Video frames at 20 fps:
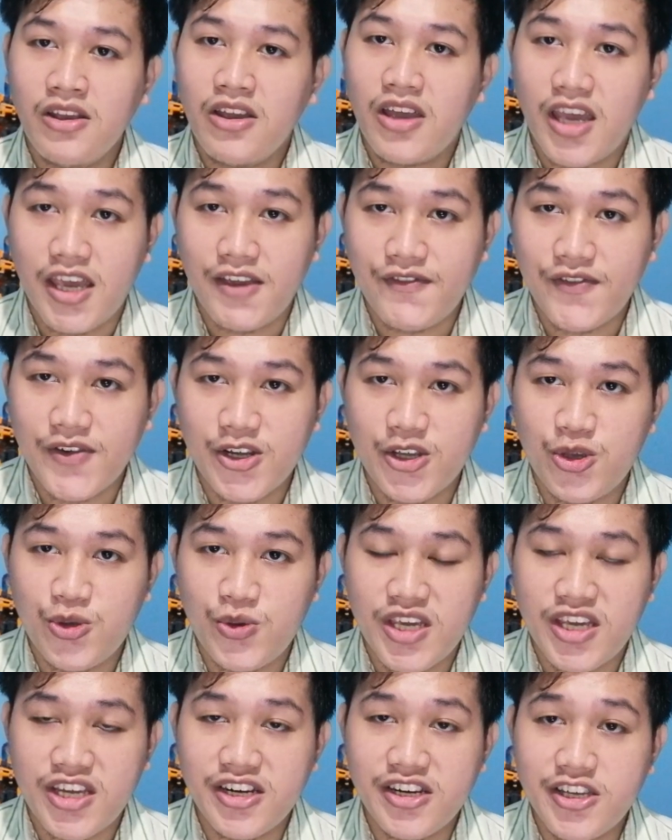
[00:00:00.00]
If you're new
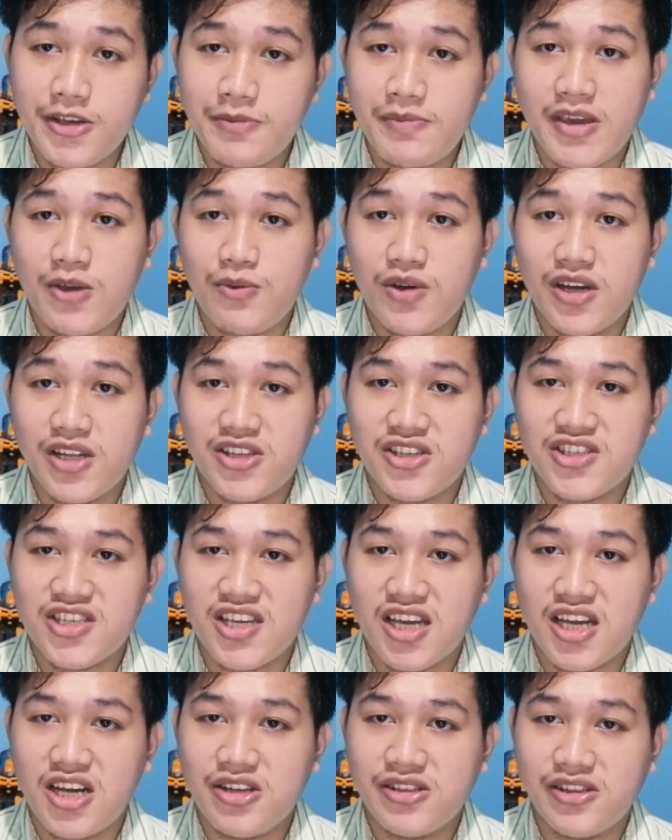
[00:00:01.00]
here, you may want to
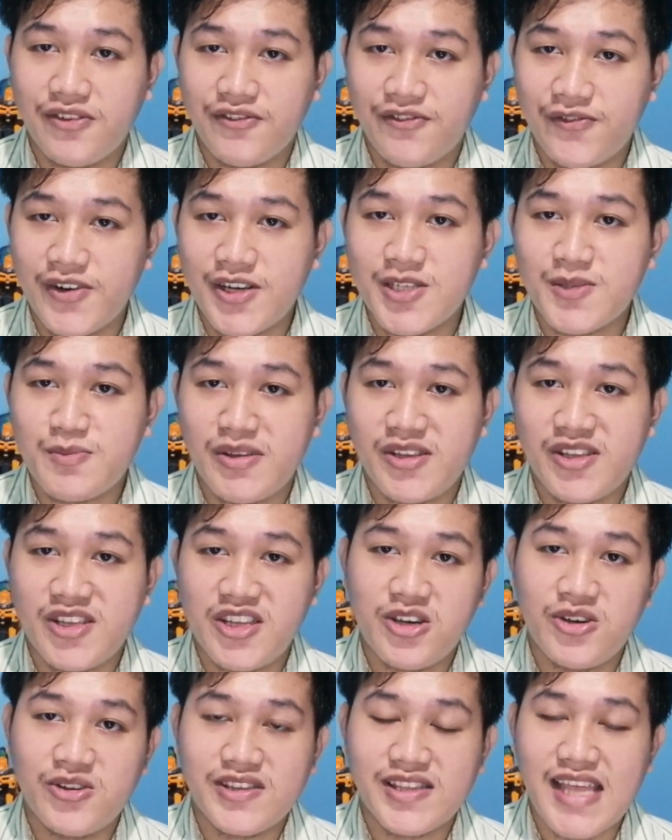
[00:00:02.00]
check out the first
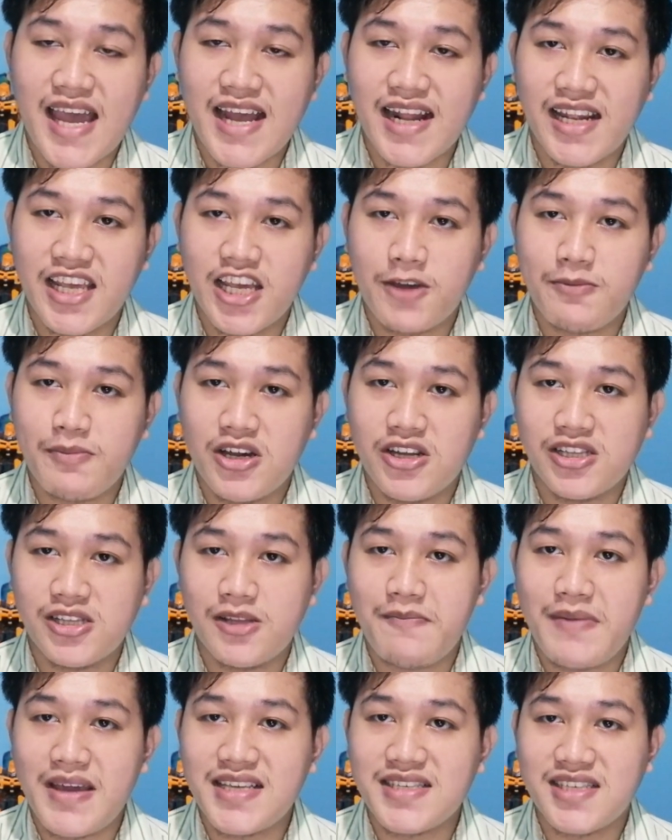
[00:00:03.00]
video tackling about the
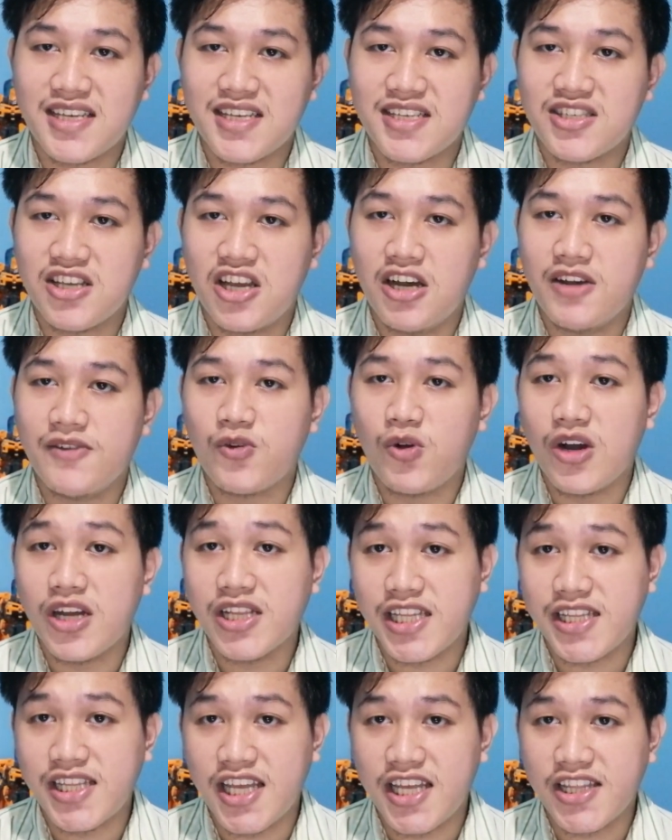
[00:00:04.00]
basics of
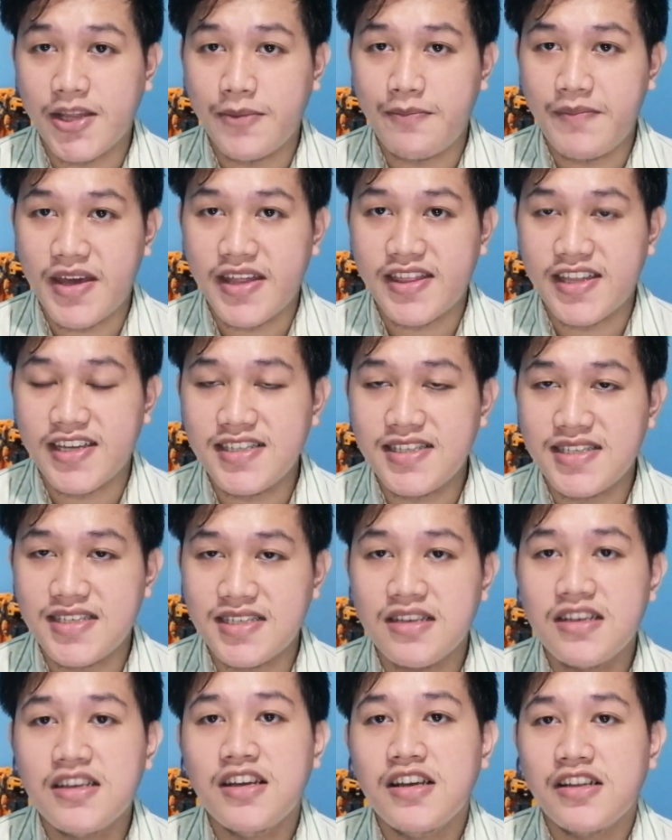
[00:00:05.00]
quantitative methods.
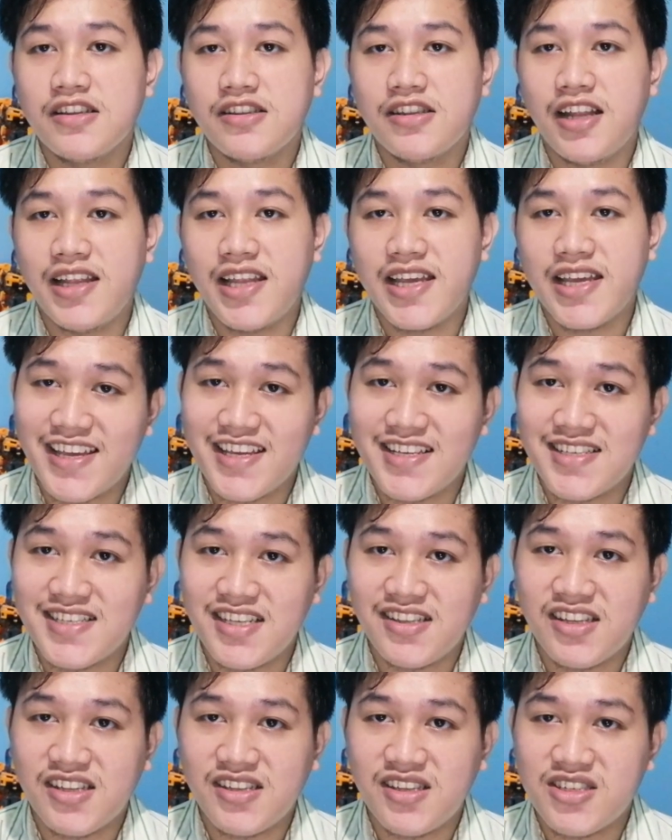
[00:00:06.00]
The link is
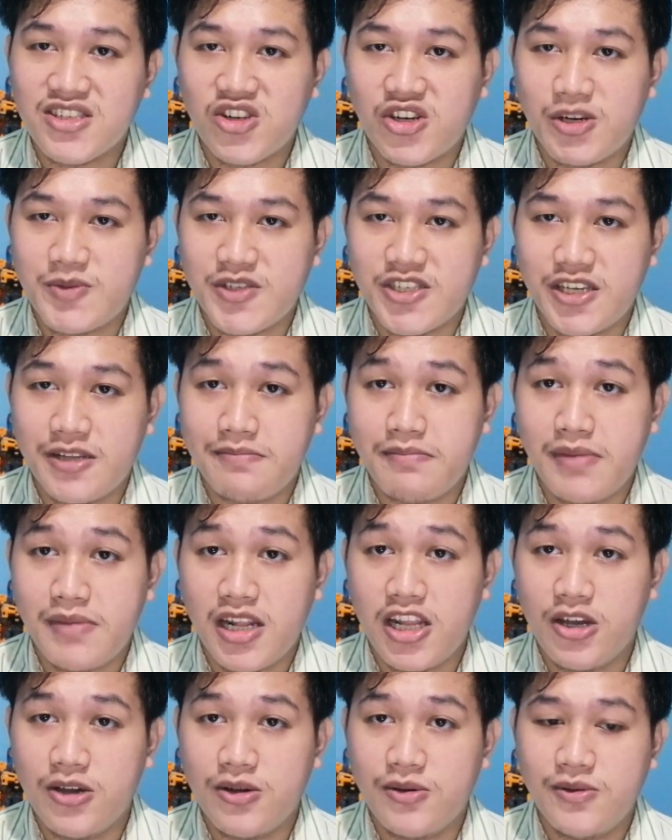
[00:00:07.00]
in the description
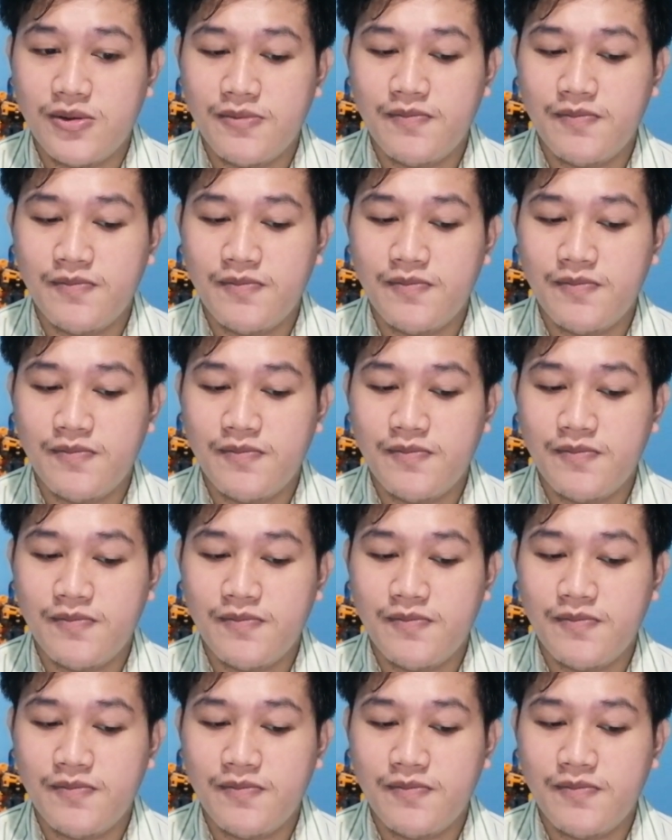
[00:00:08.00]
below.